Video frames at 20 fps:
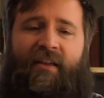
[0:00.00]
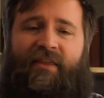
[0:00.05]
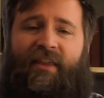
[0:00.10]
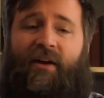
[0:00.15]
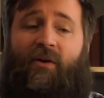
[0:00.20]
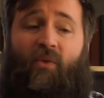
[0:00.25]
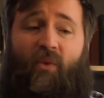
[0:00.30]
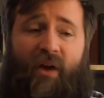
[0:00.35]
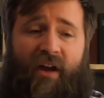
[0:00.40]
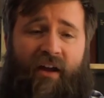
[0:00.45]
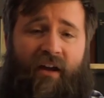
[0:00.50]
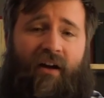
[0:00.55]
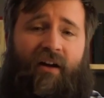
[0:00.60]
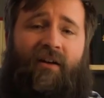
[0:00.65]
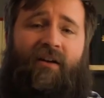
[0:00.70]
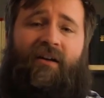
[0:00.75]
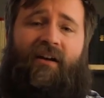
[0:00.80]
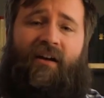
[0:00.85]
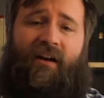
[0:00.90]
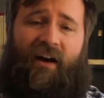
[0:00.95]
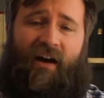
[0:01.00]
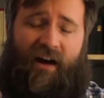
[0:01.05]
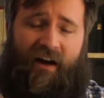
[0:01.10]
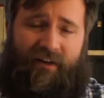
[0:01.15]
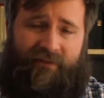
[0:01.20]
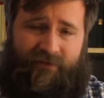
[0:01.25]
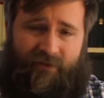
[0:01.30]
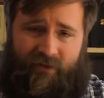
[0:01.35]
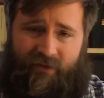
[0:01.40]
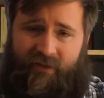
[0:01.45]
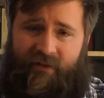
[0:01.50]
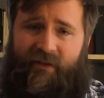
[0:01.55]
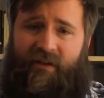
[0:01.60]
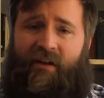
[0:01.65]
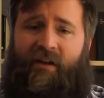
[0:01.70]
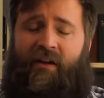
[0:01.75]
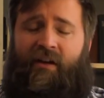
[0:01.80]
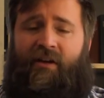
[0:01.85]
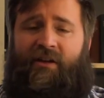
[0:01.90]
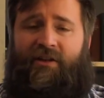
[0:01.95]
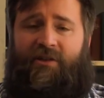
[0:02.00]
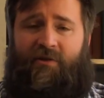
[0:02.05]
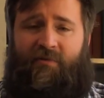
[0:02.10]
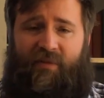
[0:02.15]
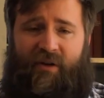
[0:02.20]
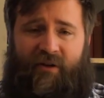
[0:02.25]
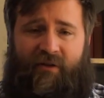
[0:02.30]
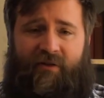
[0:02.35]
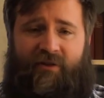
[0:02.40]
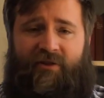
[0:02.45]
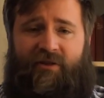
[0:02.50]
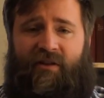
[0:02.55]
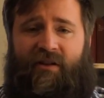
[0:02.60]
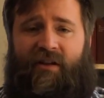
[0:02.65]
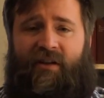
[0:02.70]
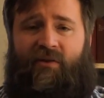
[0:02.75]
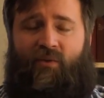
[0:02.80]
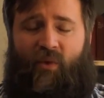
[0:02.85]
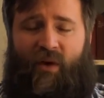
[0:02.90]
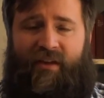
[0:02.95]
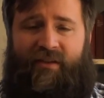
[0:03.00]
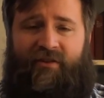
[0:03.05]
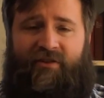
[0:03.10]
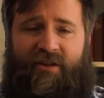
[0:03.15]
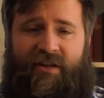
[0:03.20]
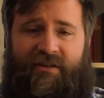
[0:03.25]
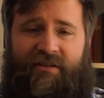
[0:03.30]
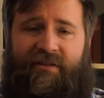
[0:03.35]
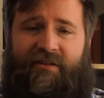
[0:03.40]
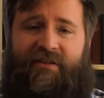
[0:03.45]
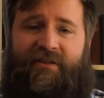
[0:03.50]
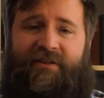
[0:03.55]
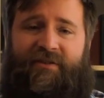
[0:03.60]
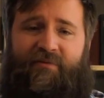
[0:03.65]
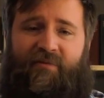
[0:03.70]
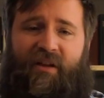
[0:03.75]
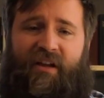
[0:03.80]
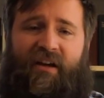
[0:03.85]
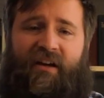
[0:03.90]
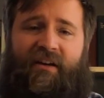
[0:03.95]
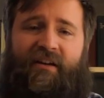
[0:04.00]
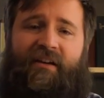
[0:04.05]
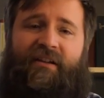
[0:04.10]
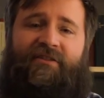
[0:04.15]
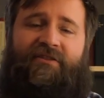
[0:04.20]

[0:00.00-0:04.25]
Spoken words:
that we are covered spiritually with Jesus's blood.